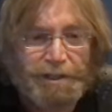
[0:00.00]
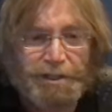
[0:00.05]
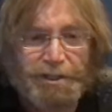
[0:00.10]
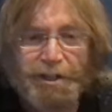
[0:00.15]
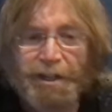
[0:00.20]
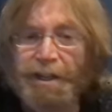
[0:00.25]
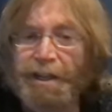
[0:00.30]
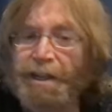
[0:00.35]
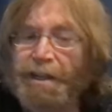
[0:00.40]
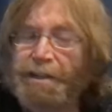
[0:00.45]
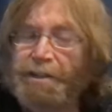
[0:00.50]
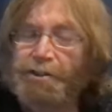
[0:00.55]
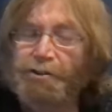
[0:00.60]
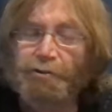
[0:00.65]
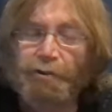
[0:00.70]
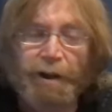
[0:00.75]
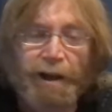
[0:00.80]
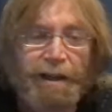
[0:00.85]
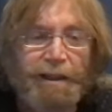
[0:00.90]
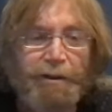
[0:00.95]
GE is
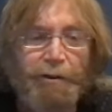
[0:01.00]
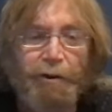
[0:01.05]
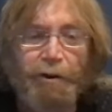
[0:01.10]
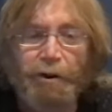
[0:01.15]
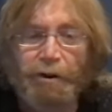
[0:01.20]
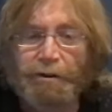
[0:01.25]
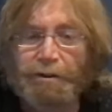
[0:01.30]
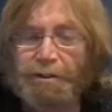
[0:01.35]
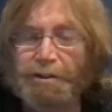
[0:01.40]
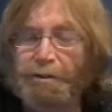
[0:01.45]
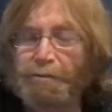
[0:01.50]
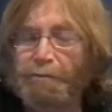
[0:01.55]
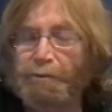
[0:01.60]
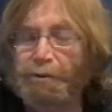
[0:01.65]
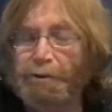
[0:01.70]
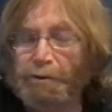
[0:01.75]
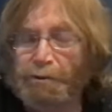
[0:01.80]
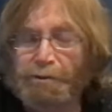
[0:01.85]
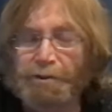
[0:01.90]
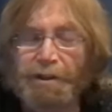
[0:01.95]
trying their hardest to
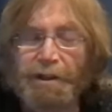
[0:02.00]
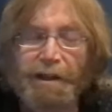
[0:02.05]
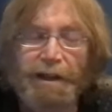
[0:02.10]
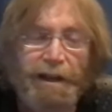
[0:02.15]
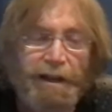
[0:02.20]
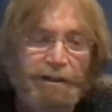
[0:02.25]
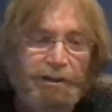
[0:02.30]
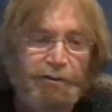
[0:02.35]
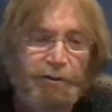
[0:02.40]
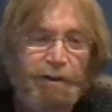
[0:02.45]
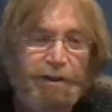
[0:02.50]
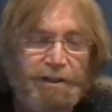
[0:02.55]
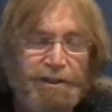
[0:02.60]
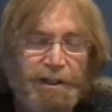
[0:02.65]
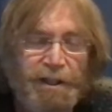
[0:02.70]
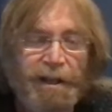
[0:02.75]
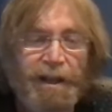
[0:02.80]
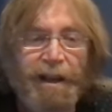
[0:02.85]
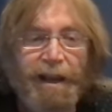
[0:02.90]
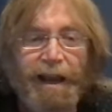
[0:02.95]
produce the contrast
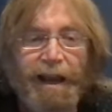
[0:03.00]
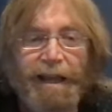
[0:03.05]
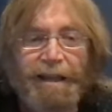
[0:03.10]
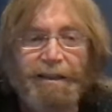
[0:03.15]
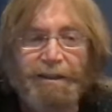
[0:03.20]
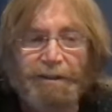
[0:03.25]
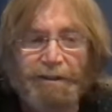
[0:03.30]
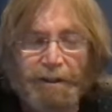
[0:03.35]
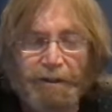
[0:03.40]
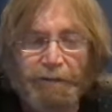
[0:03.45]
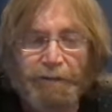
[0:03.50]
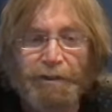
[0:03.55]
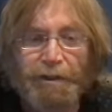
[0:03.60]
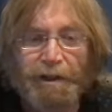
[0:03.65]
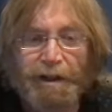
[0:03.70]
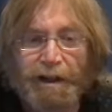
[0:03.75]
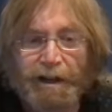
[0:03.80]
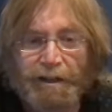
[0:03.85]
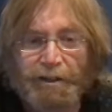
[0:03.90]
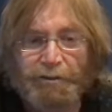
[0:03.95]
and deliver the
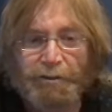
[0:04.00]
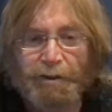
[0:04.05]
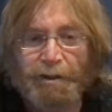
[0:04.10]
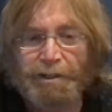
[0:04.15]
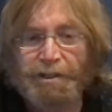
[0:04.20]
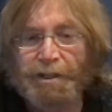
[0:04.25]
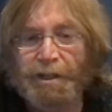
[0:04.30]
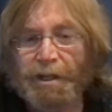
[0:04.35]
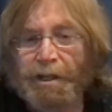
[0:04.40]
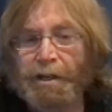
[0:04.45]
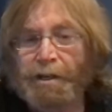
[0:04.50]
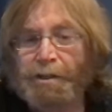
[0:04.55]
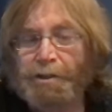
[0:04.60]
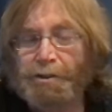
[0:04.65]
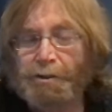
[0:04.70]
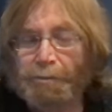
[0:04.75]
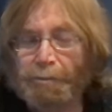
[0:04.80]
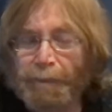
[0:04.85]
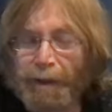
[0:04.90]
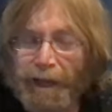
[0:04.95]
contrast.
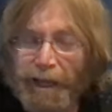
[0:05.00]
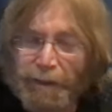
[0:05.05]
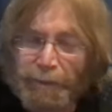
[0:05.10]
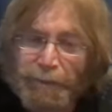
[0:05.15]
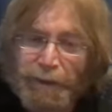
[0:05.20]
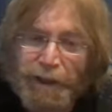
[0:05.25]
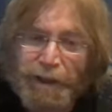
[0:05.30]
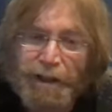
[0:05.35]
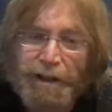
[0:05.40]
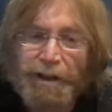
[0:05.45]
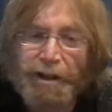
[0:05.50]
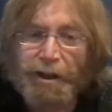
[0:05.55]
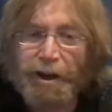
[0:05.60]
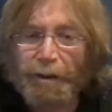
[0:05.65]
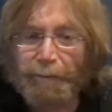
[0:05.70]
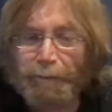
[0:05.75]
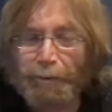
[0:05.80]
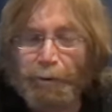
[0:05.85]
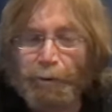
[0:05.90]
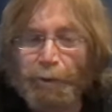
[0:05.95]
So maybe in a
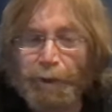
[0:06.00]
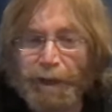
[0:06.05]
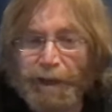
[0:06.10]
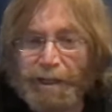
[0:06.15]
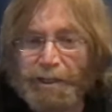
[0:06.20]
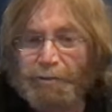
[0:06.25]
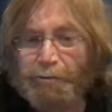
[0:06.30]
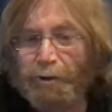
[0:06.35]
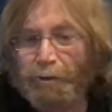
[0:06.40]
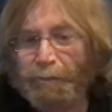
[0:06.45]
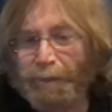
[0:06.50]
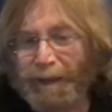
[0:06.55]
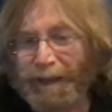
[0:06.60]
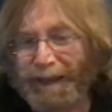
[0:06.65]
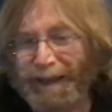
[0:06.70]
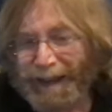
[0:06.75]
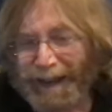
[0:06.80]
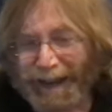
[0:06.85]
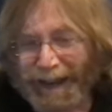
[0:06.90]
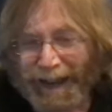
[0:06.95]
couple weeks, we'll be
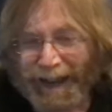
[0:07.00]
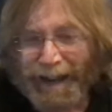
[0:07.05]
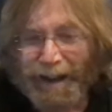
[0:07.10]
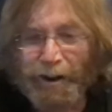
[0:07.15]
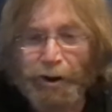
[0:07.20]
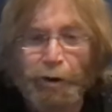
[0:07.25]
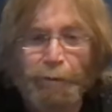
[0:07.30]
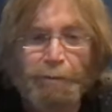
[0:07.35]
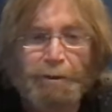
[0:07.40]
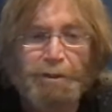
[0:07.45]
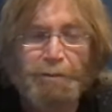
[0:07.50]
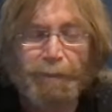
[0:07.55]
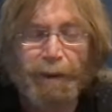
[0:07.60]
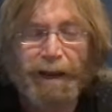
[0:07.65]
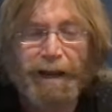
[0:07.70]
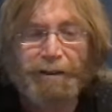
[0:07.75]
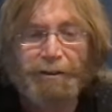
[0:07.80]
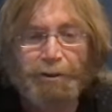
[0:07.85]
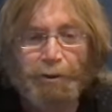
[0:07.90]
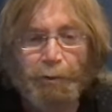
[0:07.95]
kind of almost
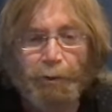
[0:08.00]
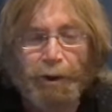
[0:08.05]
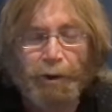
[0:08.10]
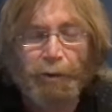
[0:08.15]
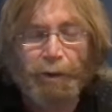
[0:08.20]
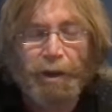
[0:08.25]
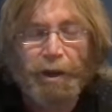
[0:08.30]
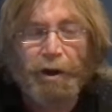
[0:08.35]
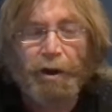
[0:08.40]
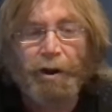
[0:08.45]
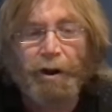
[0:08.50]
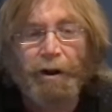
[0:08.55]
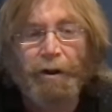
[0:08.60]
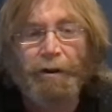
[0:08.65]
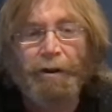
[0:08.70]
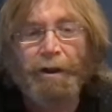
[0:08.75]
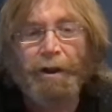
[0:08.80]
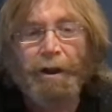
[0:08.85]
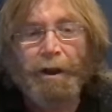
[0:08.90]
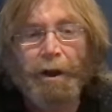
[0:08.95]
back to where we
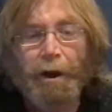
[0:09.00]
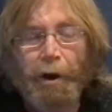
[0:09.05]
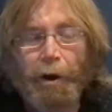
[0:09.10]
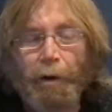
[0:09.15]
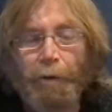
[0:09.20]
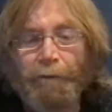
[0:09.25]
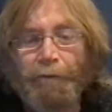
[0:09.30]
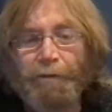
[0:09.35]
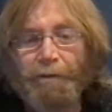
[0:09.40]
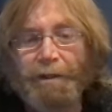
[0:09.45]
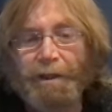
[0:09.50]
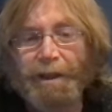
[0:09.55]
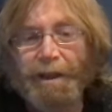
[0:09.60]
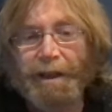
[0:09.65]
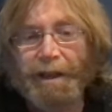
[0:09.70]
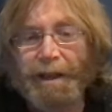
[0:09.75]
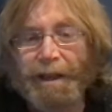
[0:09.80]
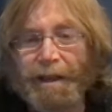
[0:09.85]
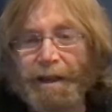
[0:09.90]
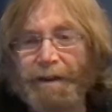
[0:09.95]
are.
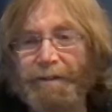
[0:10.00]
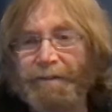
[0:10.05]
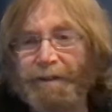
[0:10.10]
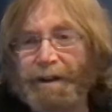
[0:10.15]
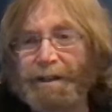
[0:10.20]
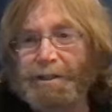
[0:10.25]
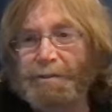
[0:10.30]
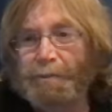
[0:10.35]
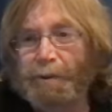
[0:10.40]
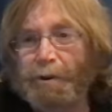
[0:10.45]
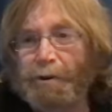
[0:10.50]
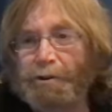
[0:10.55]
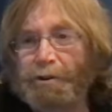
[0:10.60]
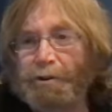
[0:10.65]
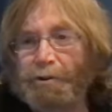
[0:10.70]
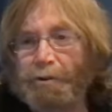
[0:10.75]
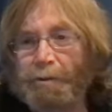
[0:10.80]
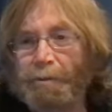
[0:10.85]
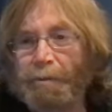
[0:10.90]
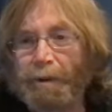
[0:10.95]
Hopefully, if I spoke to
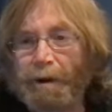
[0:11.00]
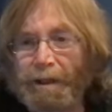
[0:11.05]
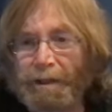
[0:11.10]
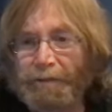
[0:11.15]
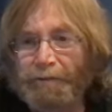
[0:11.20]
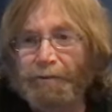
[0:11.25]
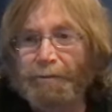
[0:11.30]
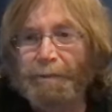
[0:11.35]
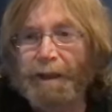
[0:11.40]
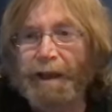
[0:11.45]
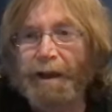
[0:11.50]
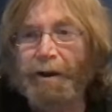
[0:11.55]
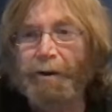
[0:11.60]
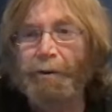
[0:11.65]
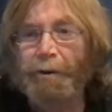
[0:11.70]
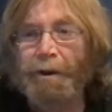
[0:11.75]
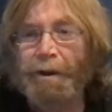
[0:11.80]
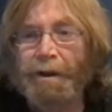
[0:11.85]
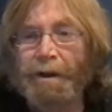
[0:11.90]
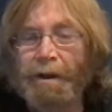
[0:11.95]
you a month from
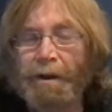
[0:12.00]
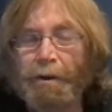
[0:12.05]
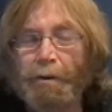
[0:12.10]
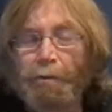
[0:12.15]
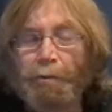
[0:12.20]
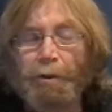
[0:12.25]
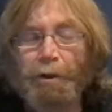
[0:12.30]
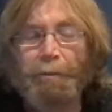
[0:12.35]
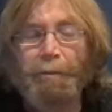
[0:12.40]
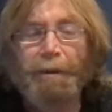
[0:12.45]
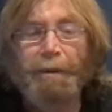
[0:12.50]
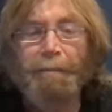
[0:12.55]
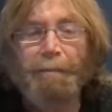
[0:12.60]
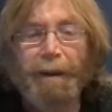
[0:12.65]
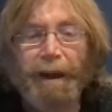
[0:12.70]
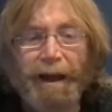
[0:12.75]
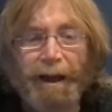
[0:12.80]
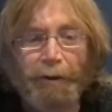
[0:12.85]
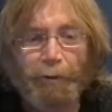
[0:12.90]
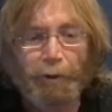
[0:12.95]
now, we'll be
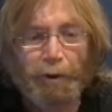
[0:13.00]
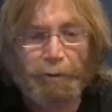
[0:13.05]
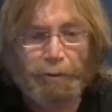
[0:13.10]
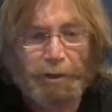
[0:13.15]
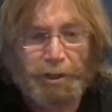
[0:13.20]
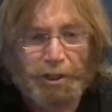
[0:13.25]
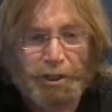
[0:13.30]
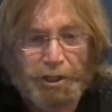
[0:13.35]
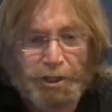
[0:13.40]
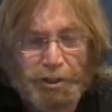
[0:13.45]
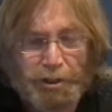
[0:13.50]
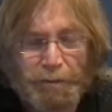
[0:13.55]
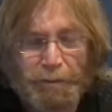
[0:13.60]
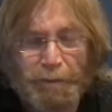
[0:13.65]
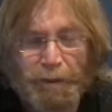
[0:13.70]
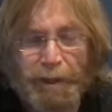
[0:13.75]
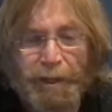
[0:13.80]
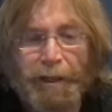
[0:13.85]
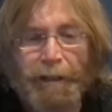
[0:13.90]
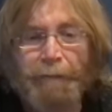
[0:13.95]
back where we should
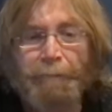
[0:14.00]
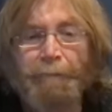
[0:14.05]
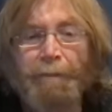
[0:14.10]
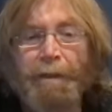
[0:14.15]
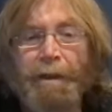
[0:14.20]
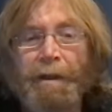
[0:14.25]
be.